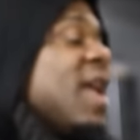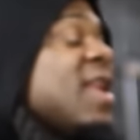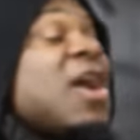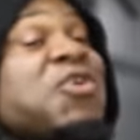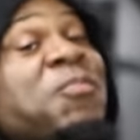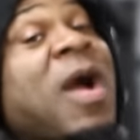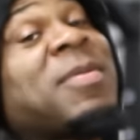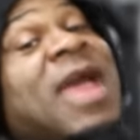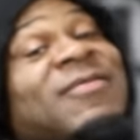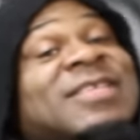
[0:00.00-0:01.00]
Now, you
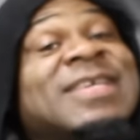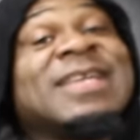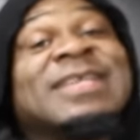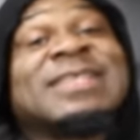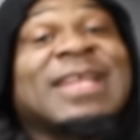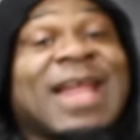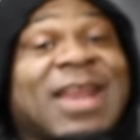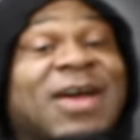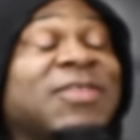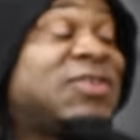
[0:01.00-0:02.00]
probably haven't seen this in a
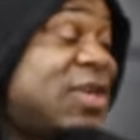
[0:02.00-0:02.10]
lot of other